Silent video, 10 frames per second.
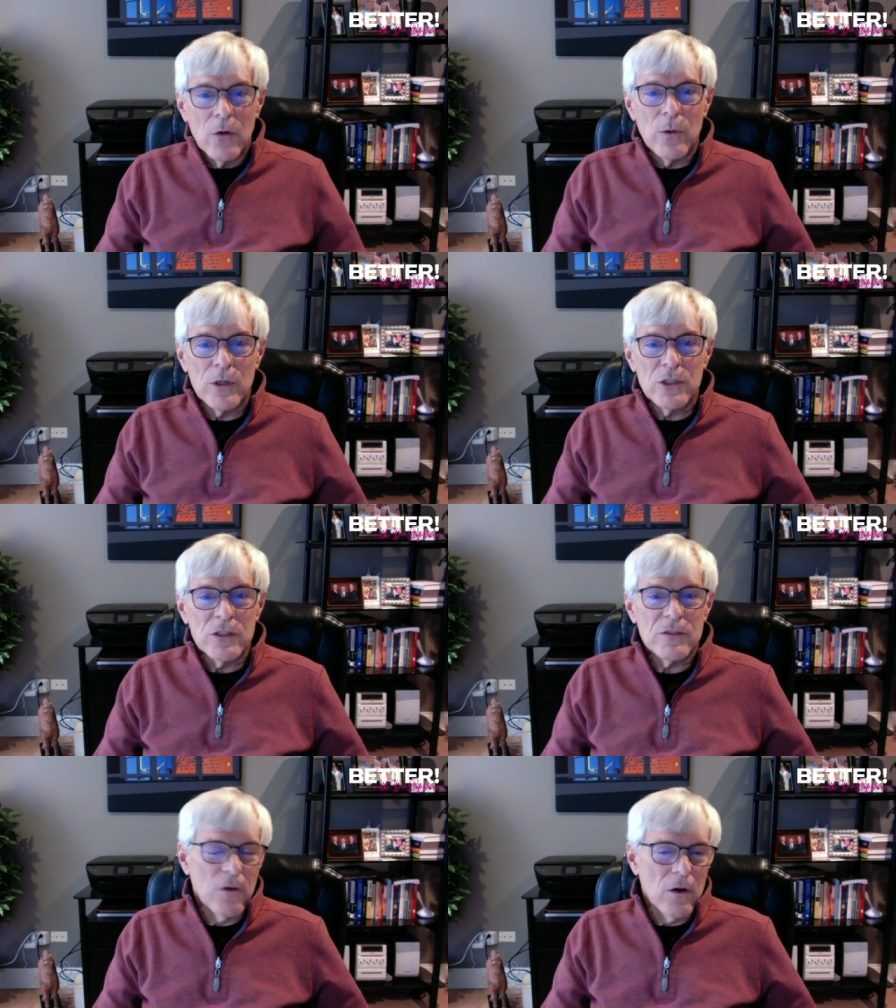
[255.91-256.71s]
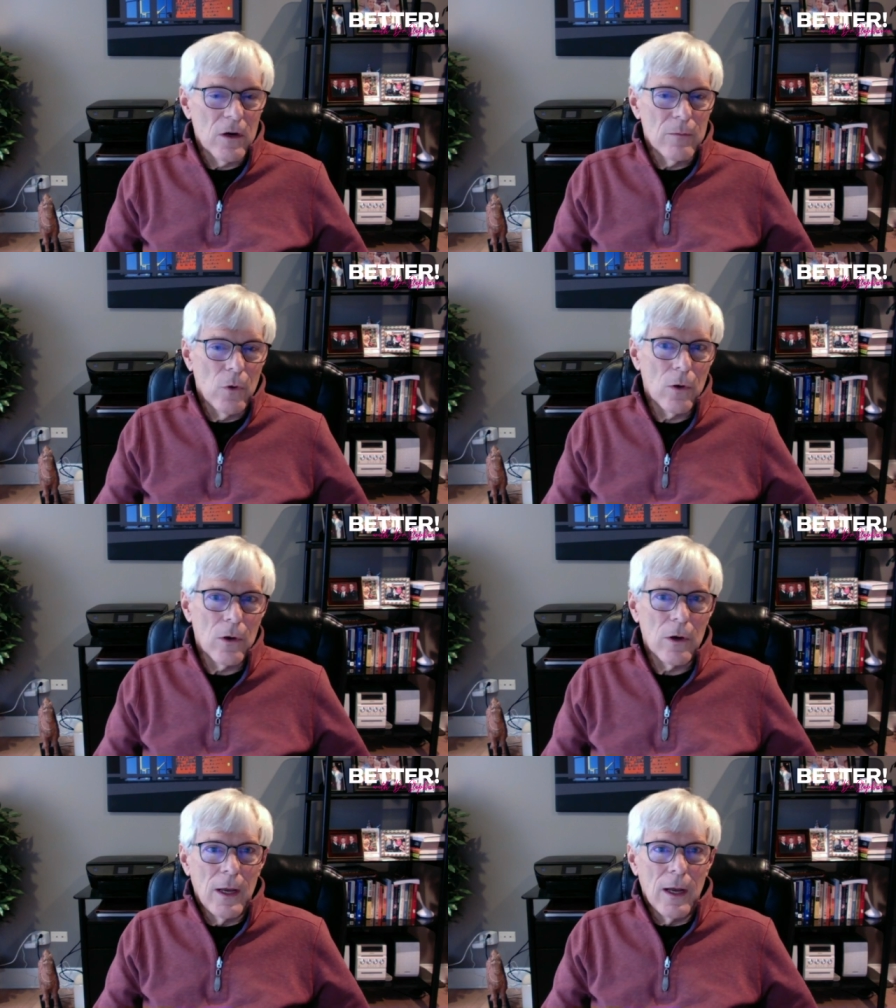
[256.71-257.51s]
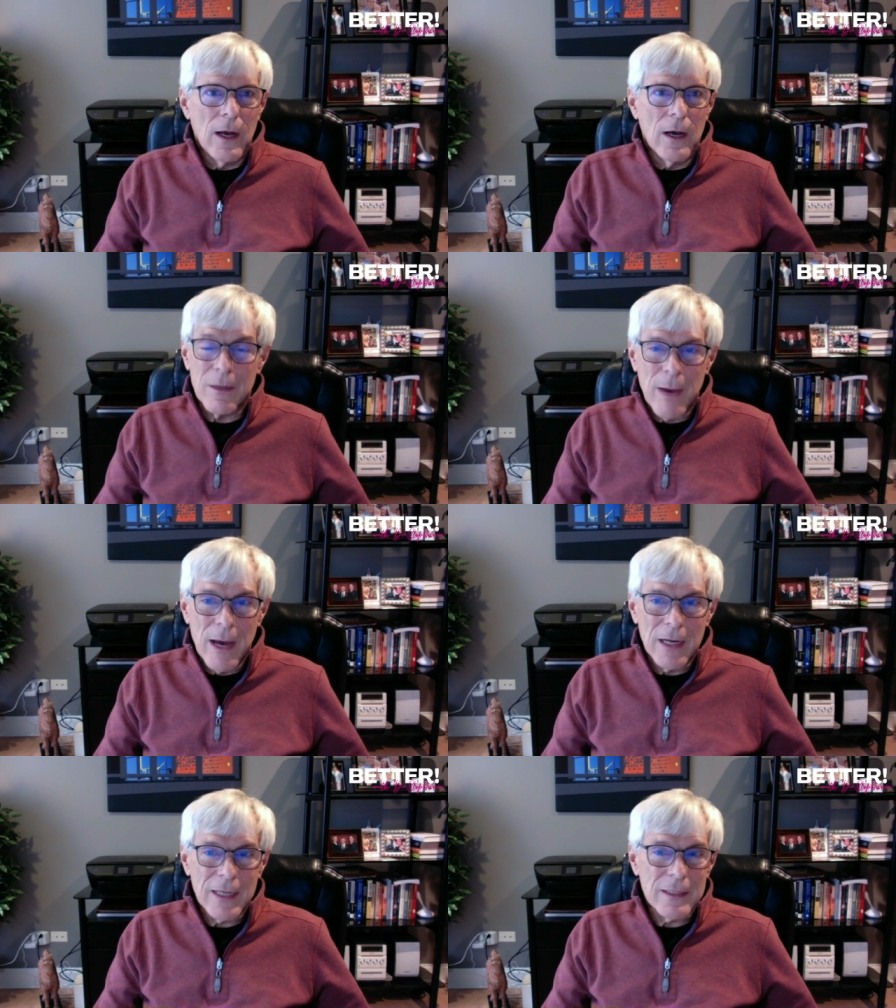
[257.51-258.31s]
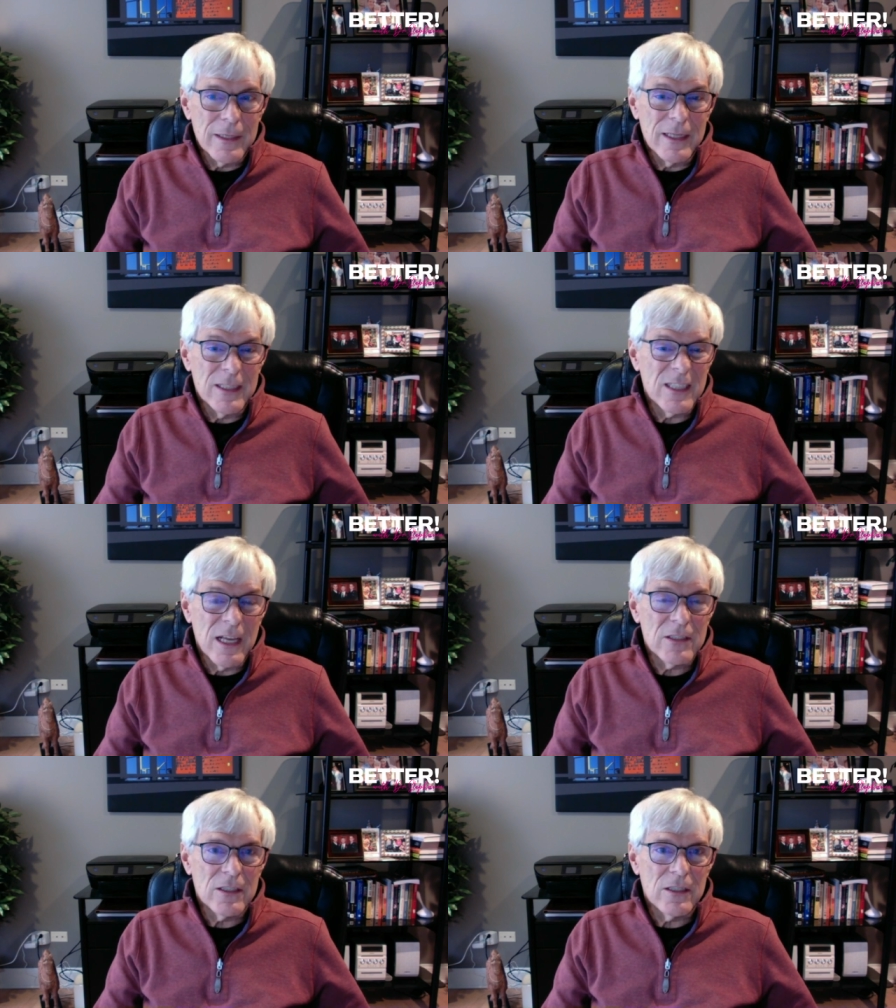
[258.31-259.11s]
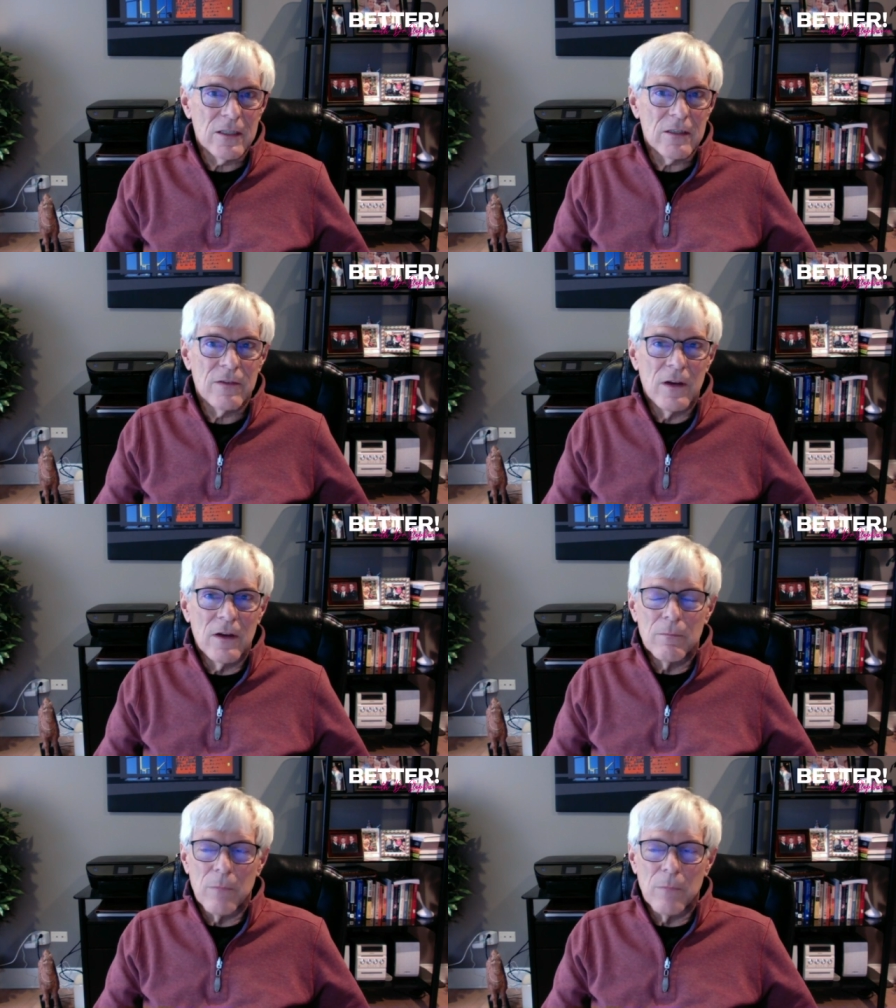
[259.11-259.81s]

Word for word: which is far more metabolically insensitive,